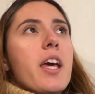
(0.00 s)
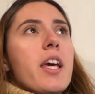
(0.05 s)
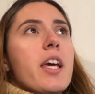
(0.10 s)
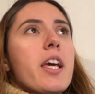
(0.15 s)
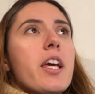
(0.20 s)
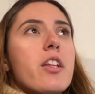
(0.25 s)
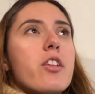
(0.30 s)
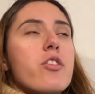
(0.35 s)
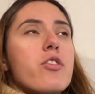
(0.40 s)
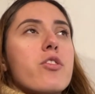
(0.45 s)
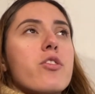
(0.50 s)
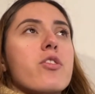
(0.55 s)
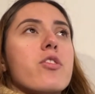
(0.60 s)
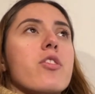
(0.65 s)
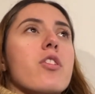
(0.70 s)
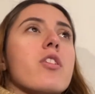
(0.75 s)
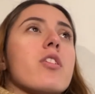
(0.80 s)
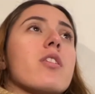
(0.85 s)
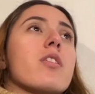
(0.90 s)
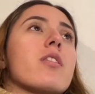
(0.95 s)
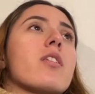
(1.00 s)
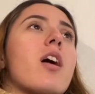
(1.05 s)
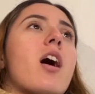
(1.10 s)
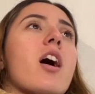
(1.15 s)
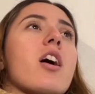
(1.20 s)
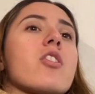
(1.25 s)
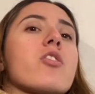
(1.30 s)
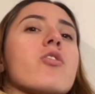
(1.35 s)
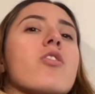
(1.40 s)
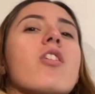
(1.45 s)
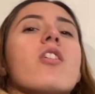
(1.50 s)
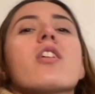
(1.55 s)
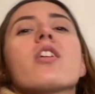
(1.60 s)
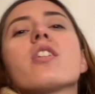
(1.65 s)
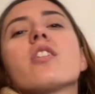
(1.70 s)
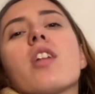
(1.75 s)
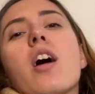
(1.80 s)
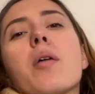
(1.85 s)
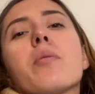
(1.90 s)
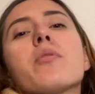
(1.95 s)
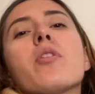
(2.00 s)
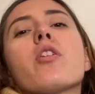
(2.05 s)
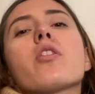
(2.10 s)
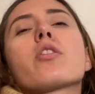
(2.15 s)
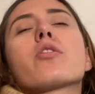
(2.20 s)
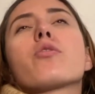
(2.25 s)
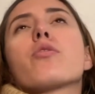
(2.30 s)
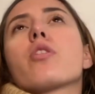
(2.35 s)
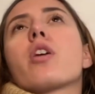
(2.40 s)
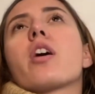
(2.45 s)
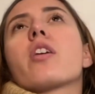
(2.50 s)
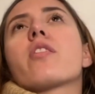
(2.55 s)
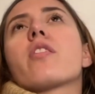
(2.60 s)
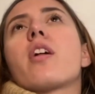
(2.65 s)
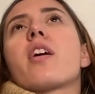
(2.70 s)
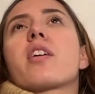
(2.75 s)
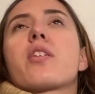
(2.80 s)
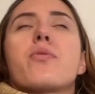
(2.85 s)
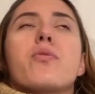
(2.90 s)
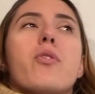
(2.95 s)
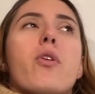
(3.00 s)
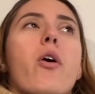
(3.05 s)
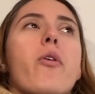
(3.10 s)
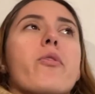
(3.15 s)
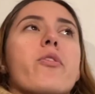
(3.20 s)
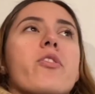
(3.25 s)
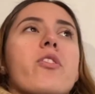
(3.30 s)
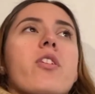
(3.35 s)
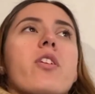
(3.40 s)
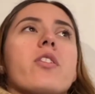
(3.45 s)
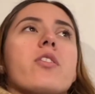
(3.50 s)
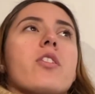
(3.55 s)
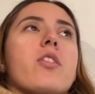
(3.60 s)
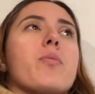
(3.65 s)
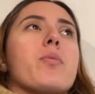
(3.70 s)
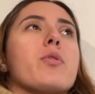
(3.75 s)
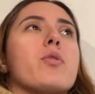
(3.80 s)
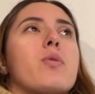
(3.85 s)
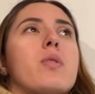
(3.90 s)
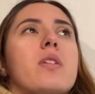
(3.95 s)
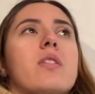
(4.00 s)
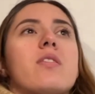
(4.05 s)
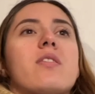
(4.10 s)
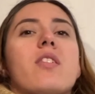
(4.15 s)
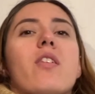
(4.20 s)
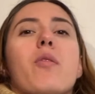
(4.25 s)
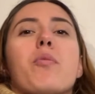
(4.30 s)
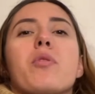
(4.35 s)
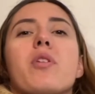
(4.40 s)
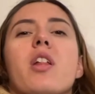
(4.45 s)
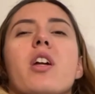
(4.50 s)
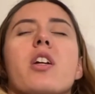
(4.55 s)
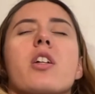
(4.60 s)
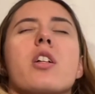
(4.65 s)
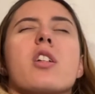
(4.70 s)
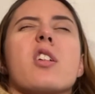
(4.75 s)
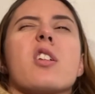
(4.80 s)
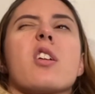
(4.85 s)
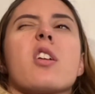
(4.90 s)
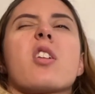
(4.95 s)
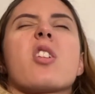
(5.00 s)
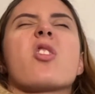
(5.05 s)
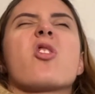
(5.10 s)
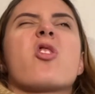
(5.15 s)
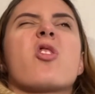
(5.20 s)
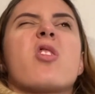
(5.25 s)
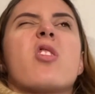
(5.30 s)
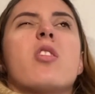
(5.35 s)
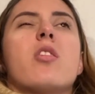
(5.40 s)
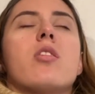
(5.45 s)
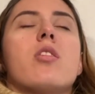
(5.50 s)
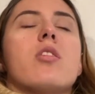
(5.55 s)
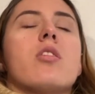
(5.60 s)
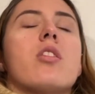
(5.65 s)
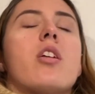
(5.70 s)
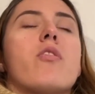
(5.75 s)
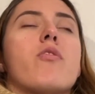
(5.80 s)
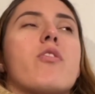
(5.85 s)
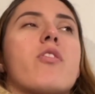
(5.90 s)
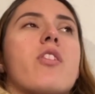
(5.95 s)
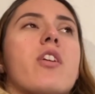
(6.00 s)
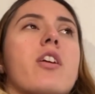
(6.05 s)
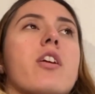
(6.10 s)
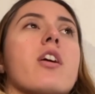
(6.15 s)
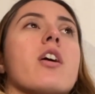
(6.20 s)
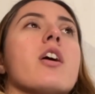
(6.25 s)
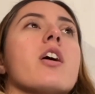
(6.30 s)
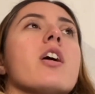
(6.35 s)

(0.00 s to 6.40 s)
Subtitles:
It's actually, I'm talking to you guys like a few hours later. I've been doing stuff, been like cleaning the kitchen and everything.